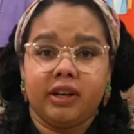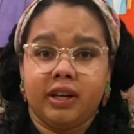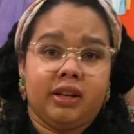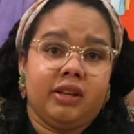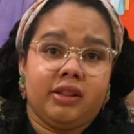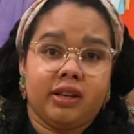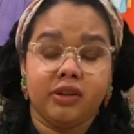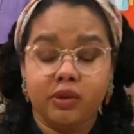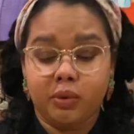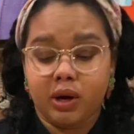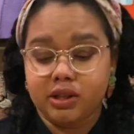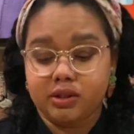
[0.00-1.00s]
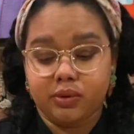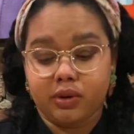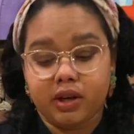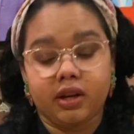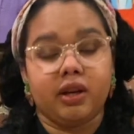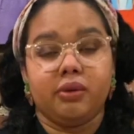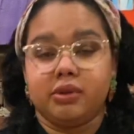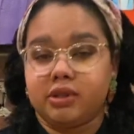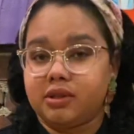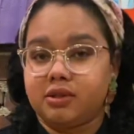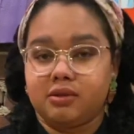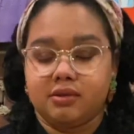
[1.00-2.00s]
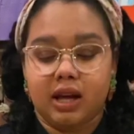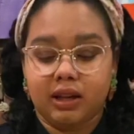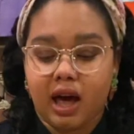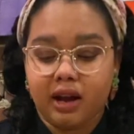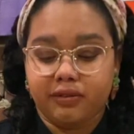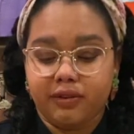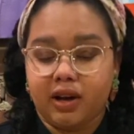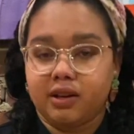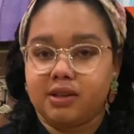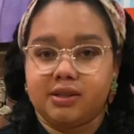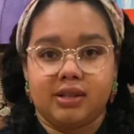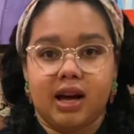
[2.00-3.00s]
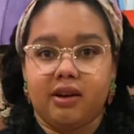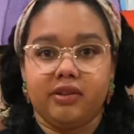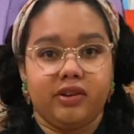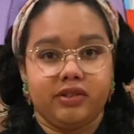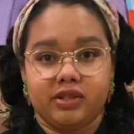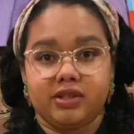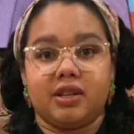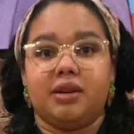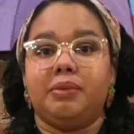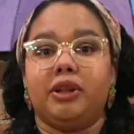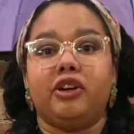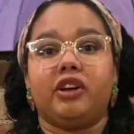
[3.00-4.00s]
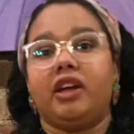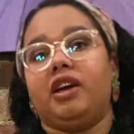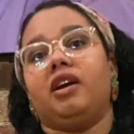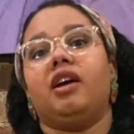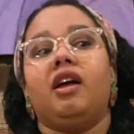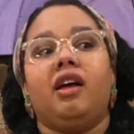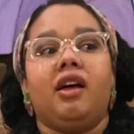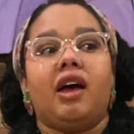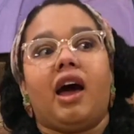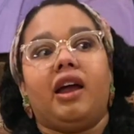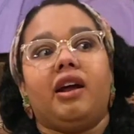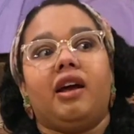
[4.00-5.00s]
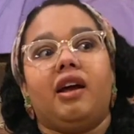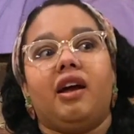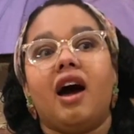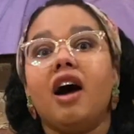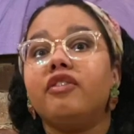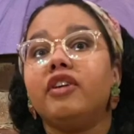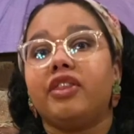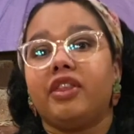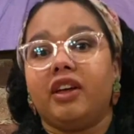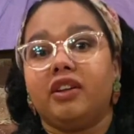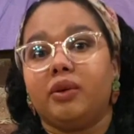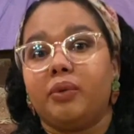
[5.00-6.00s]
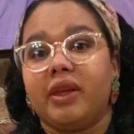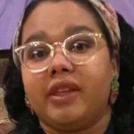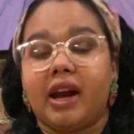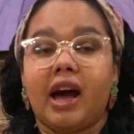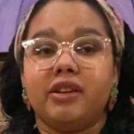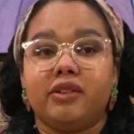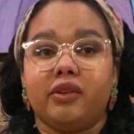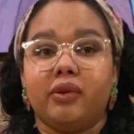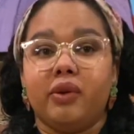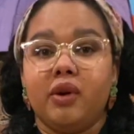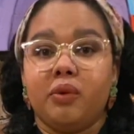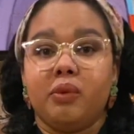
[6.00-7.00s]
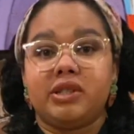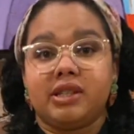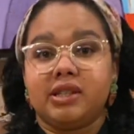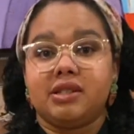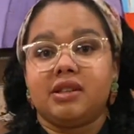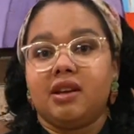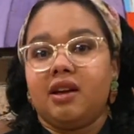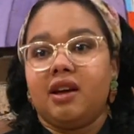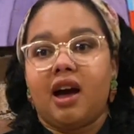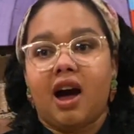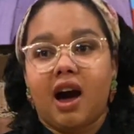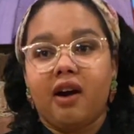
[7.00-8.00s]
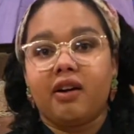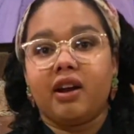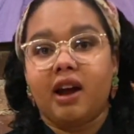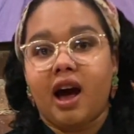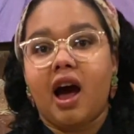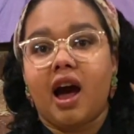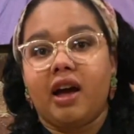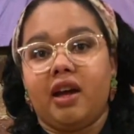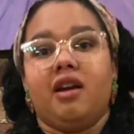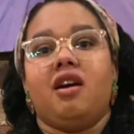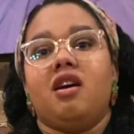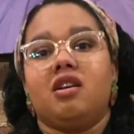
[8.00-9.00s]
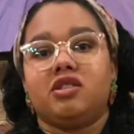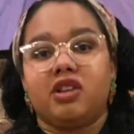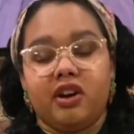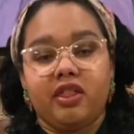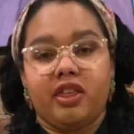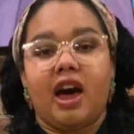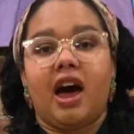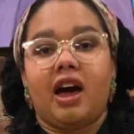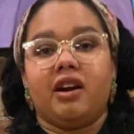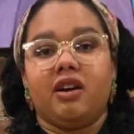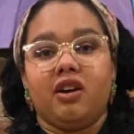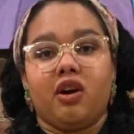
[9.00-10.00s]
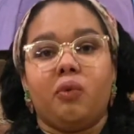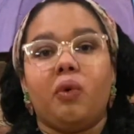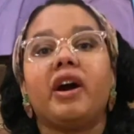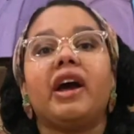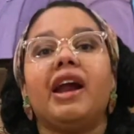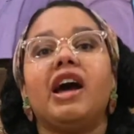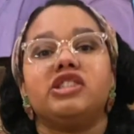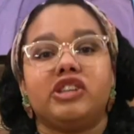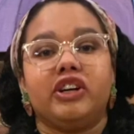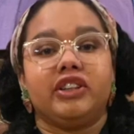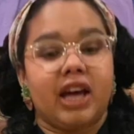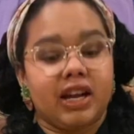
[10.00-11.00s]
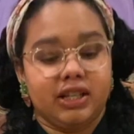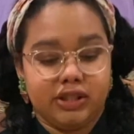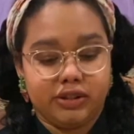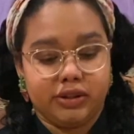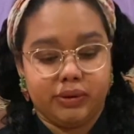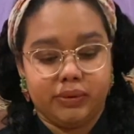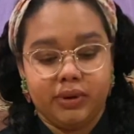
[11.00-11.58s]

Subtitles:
anything you want into a cookie, which is a lot of fun, because now you're just going to be looking at everything the way that I do, which is how can I turn that, or what can I turn that into